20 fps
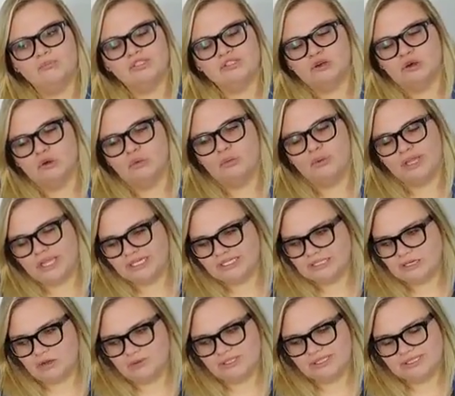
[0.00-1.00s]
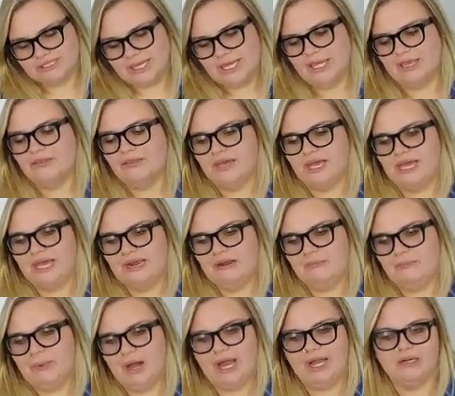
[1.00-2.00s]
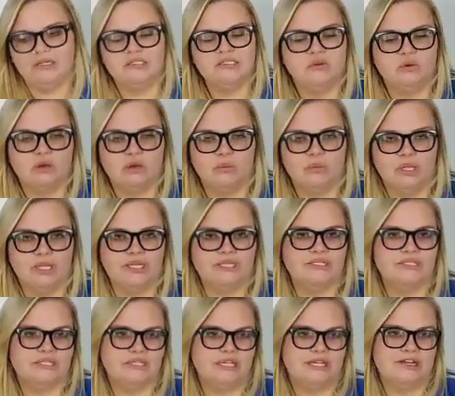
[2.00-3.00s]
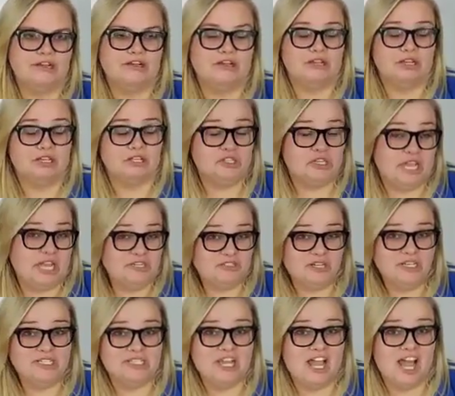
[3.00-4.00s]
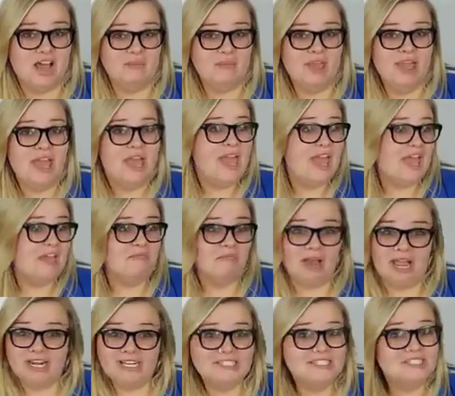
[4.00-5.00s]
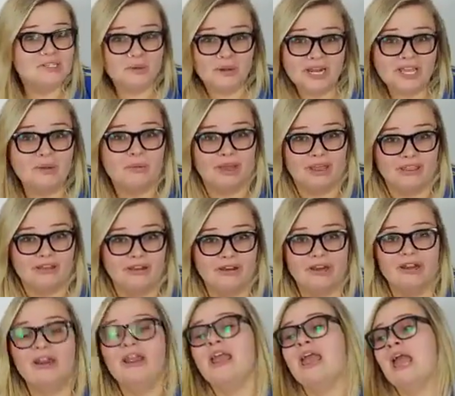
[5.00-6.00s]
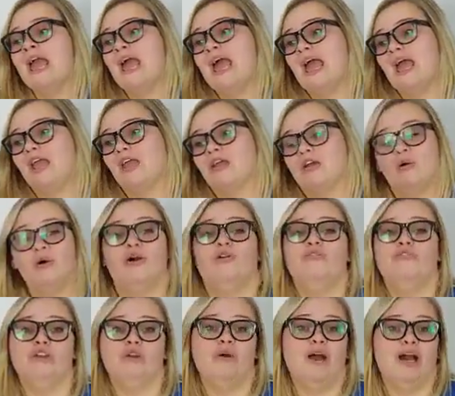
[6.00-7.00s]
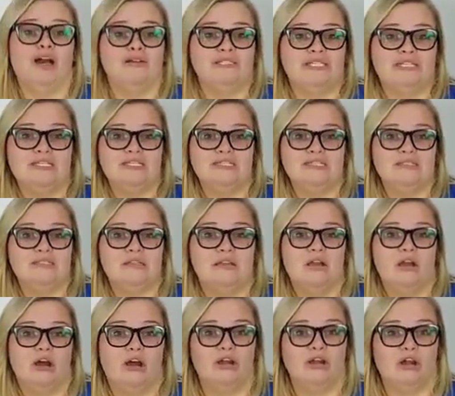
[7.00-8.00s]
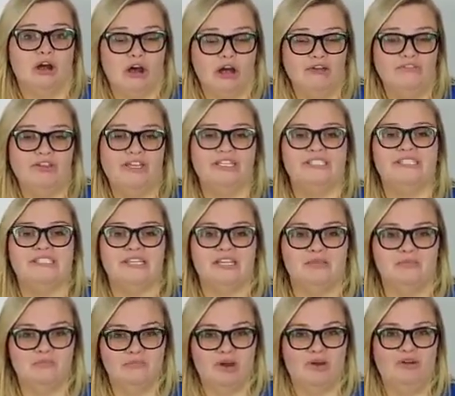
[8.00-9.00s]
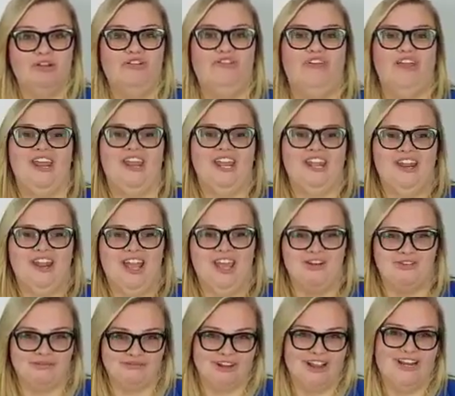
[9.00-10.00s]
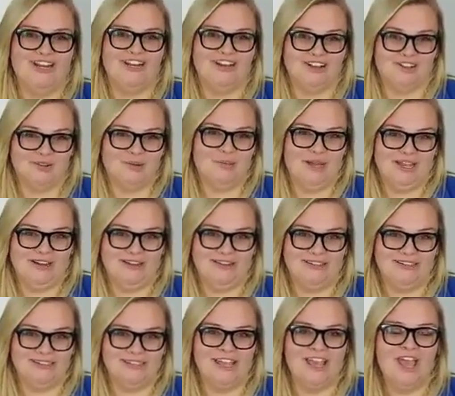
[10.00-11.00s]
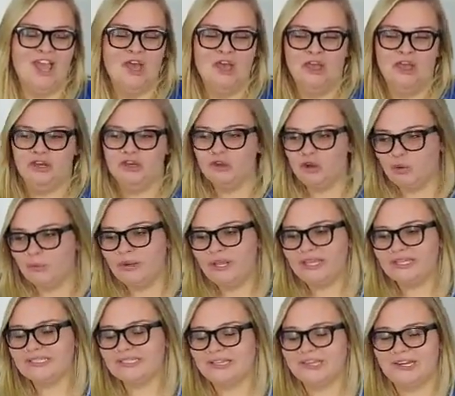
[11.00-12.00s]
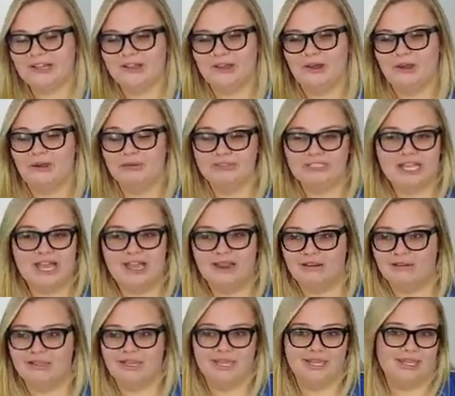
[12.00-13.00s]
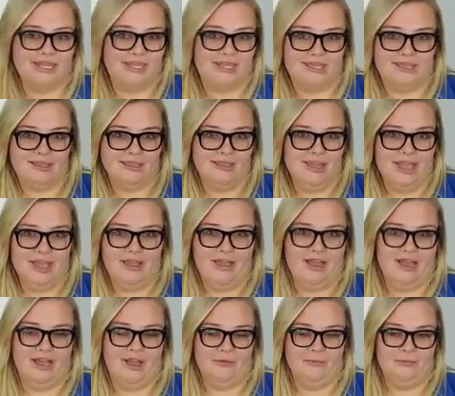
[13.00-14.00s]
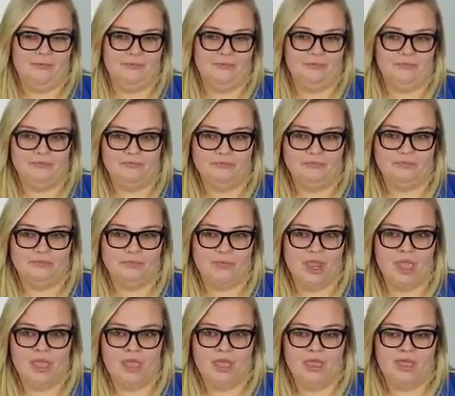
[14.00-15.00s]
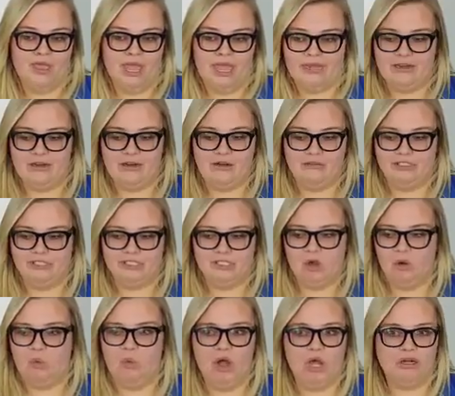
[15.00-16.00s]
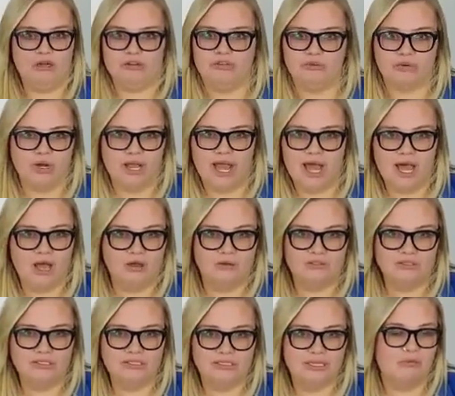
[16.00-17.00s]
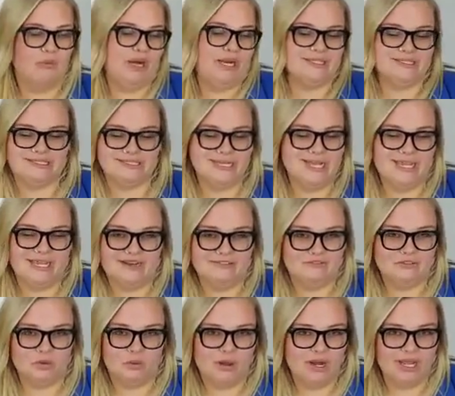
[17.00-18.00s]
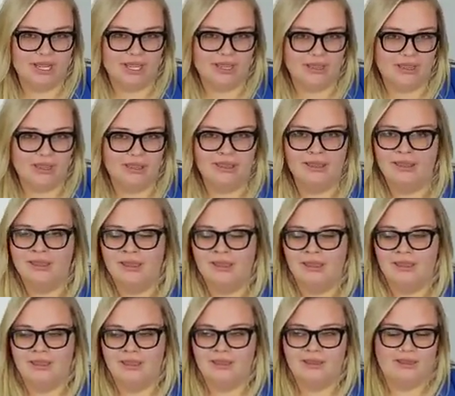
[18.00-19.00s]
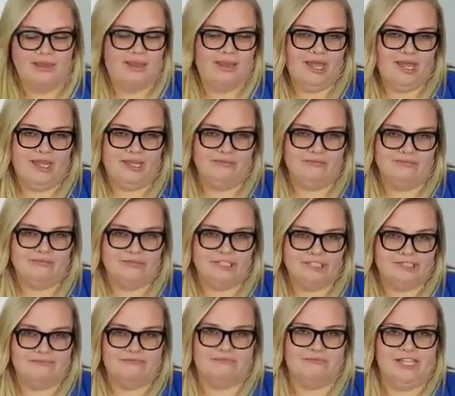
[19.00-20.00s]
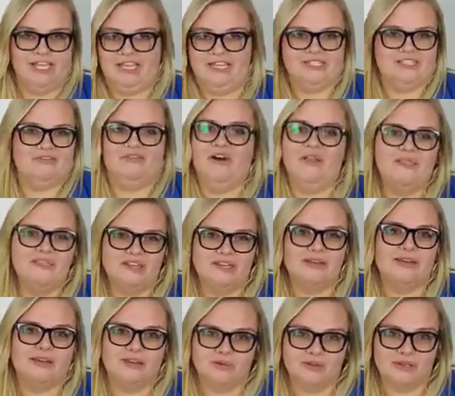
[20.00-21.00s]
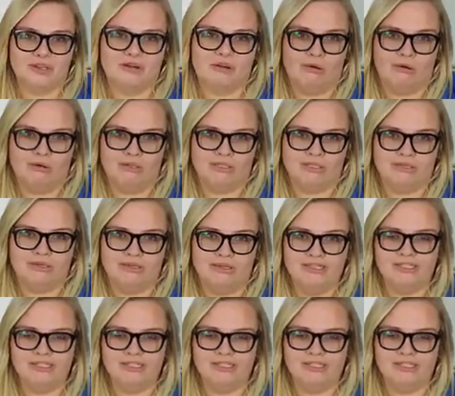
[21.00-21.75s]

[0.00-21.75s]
So we like to always say that buyers who are willing to get dressed up in -20 weather and go out view houses are obviously motivated and ready to go buyers. Nobody is going to go tire kicking and just go wander through a house when it's -20 and just think it's a fun thing to do in the cold.